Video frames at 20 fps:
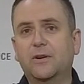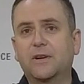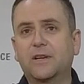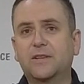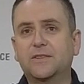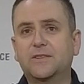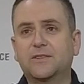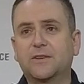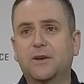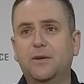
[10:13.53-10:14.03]

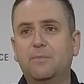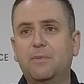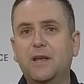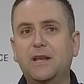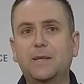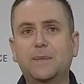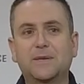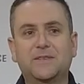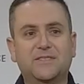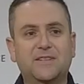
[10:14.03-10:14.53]
And so being
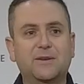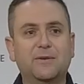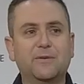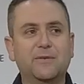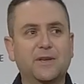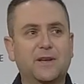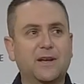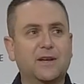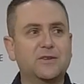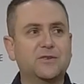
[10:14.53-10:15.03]
in the centre of
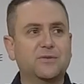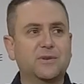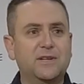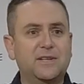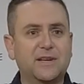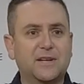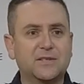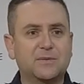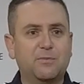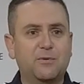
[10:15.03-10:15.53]
the country
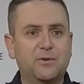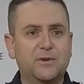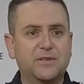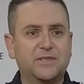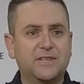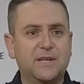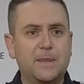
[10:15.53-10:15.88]
does put us